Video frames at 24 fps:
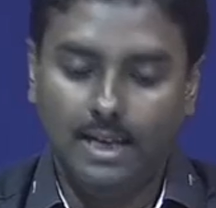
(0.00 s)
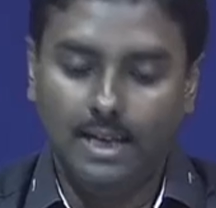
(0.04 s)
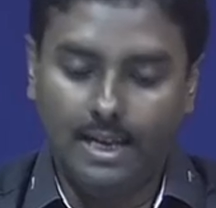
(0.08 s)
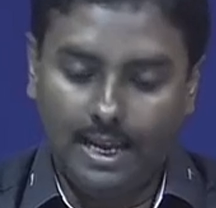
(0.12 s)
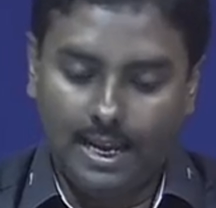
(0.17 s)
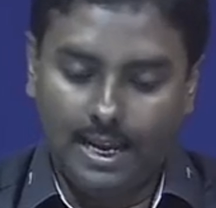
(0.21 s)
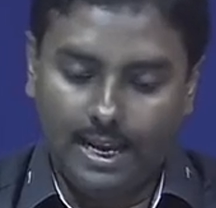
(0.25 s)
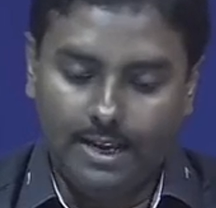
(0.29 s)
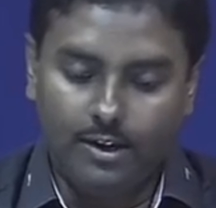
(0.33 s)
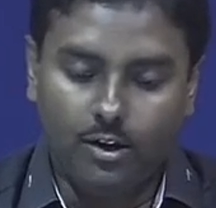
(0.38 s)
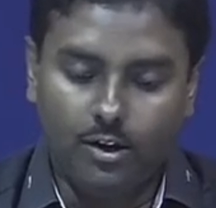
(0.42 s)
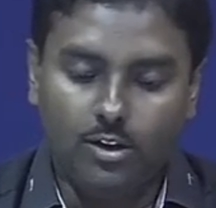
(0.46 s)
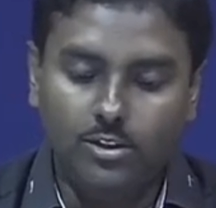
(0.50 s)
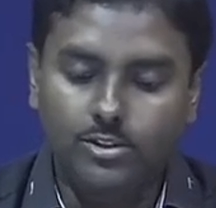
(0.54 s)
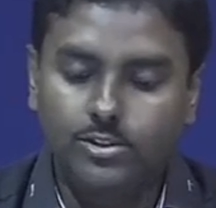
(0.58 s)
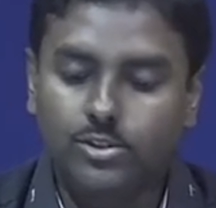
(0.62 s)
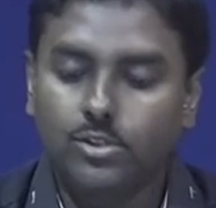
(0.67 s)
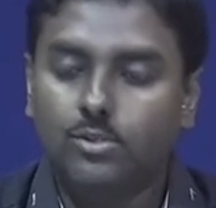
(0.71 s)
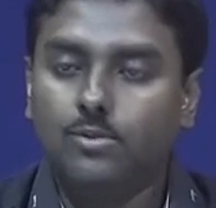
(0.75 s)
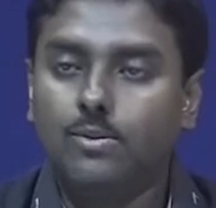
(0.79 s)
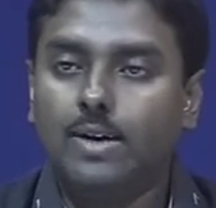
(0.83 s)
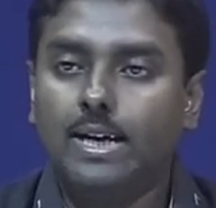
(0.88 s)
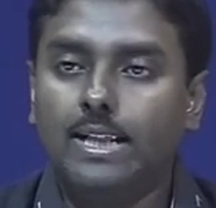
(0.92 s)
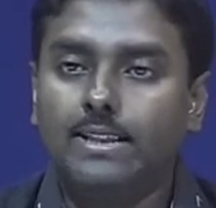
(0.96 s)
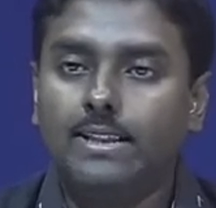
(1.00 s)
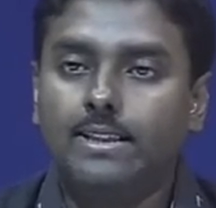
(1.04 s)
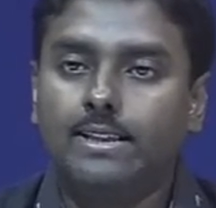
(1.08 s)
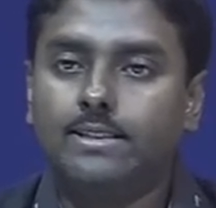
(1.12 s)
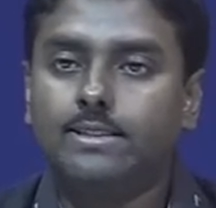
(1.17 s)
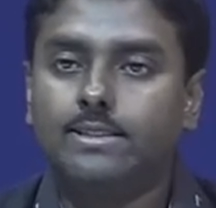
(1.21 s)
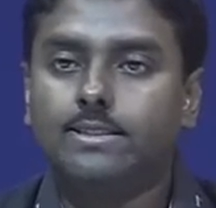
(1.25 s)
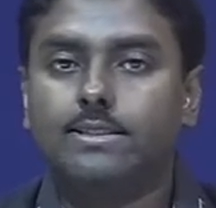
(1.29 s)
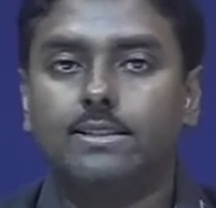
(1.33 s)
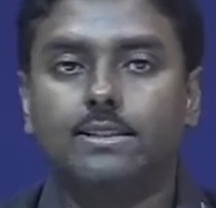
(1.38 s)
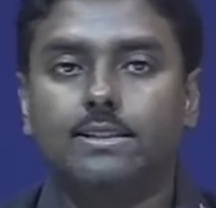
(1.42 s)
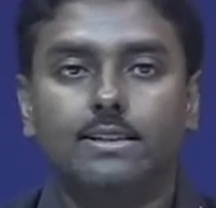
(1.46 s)
And also when
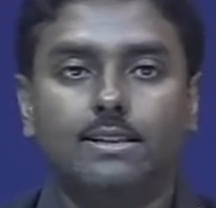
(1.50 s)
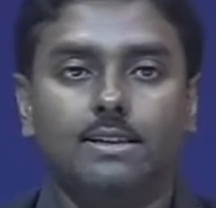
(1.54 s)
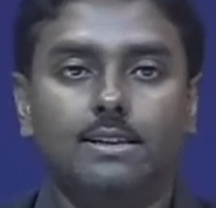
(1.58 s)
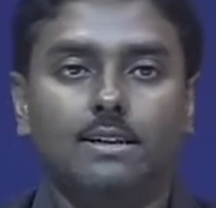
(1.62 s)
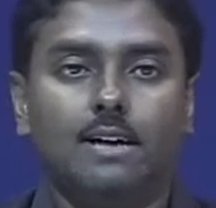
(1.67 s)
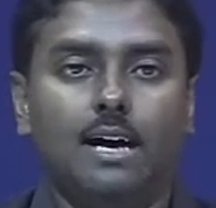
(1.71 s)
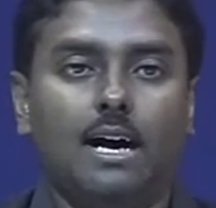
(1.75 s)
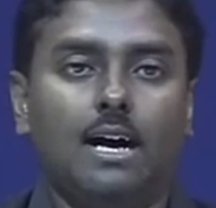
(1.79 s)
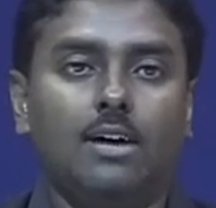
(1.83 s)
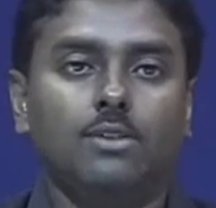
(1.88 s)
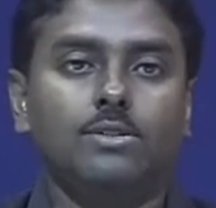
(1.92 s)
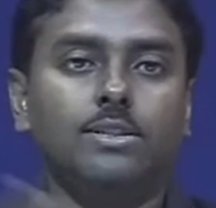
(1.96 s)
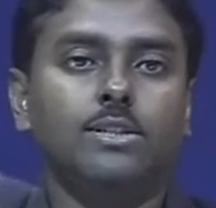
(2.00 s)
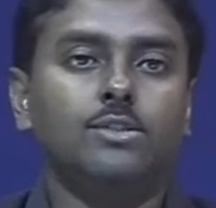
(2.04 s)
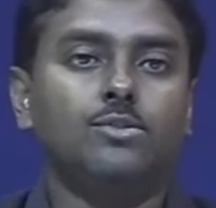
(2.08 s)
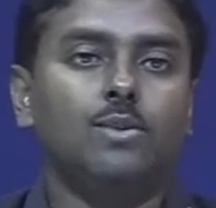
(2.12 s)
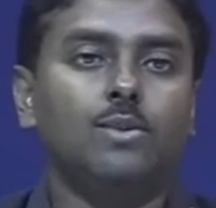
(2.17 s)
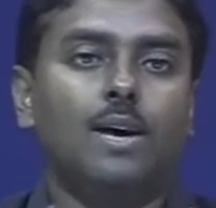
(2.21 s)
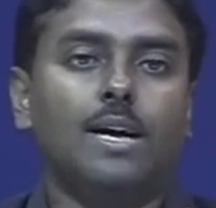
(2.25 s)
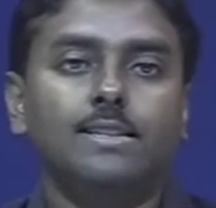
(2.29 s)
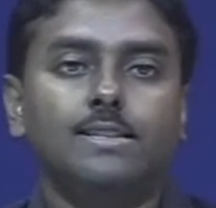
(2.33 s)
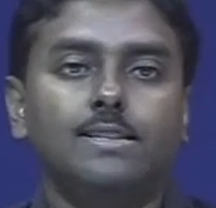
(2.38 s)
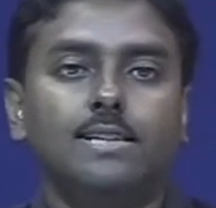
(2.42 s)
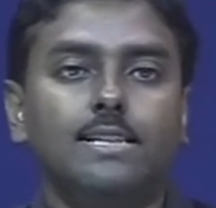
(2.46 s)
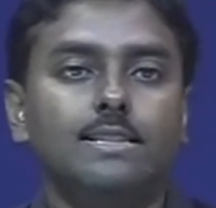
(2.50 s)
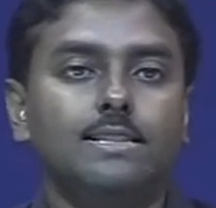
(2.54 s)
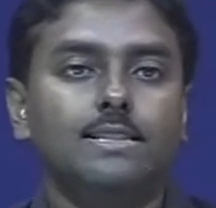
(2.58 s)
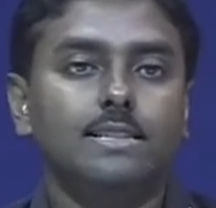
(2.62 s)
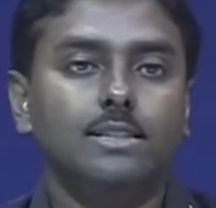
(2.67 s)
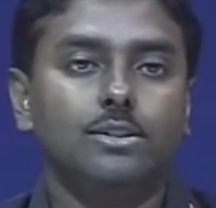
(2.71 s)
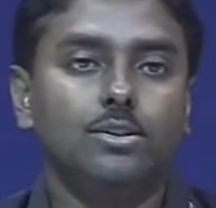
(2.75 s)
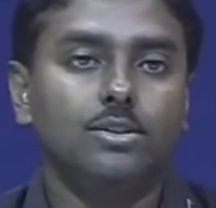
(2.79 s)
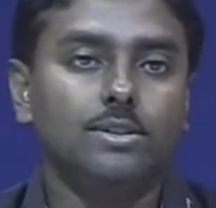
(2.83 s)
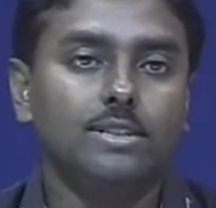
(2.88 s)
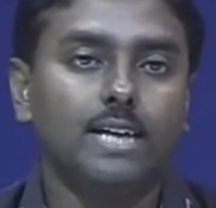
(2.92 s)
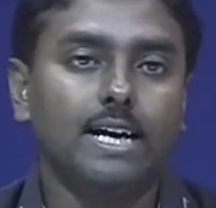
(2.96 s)
this, how these 1s and
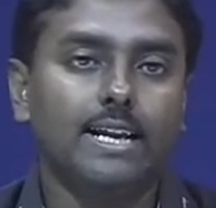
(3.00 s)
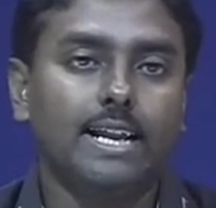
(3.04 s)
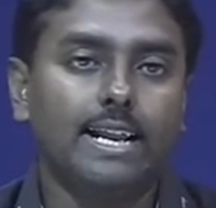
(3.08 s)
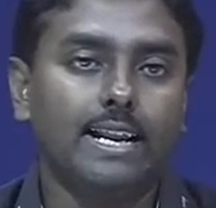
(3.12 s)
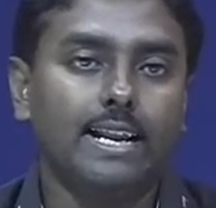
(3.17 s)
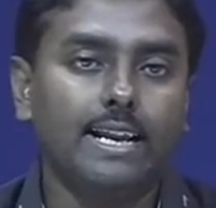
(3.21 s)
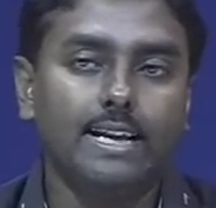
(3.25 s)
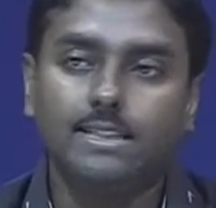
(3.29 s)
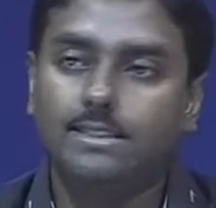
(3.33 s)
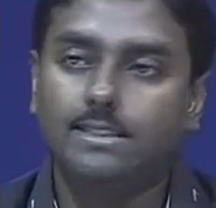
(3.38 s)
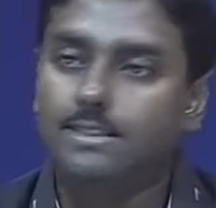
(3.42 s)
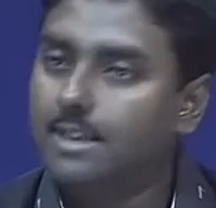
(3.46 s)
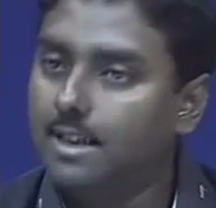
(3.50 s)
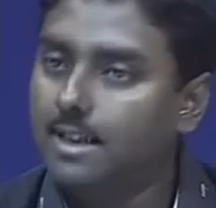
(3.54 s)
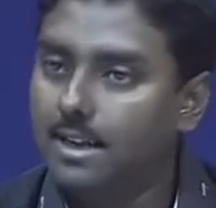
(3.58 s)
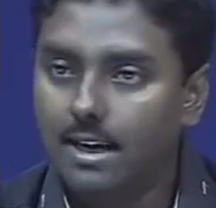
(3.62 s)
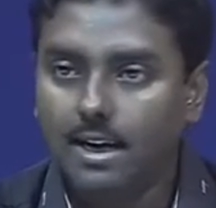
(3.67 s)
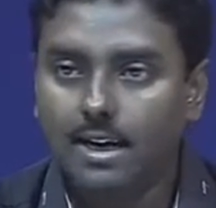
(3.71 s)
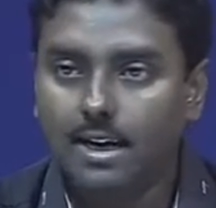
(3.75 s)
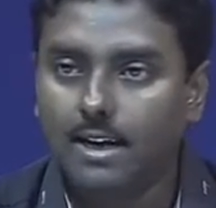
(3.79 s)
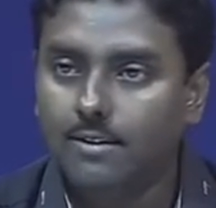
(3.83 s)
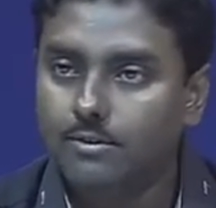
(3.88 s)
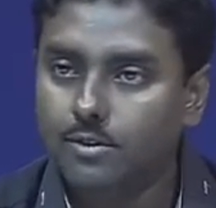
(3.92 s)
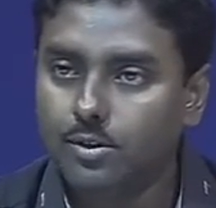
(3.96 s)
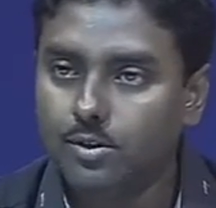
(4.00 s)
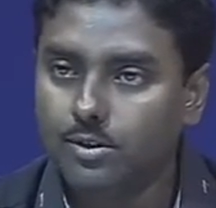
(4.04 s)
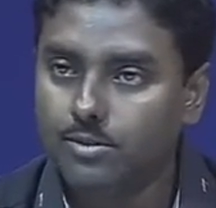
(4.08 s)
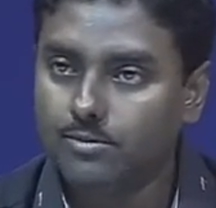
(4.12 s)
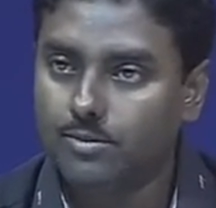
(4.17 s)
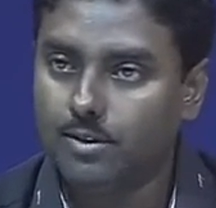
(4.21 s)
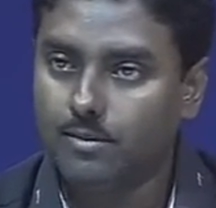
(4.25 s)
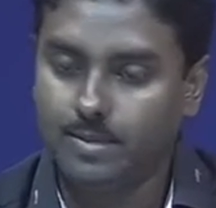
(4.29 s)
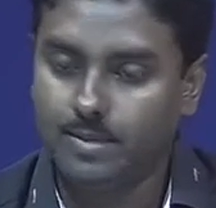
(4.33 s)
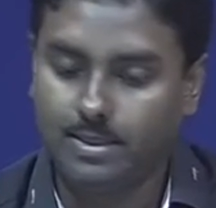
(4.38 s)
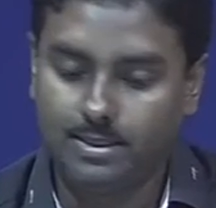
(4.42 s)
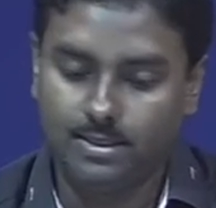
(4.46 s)
0s are arranged, I have no
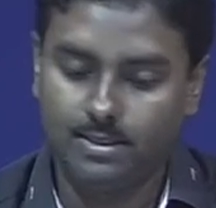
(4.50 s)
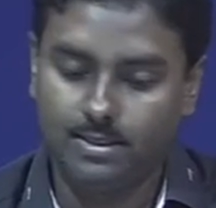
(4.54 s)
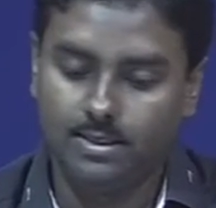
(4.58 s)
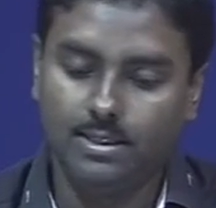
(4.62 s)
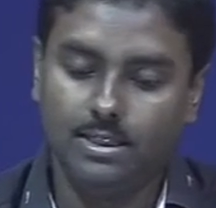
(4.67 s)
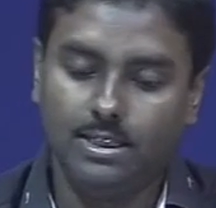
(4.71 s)
information.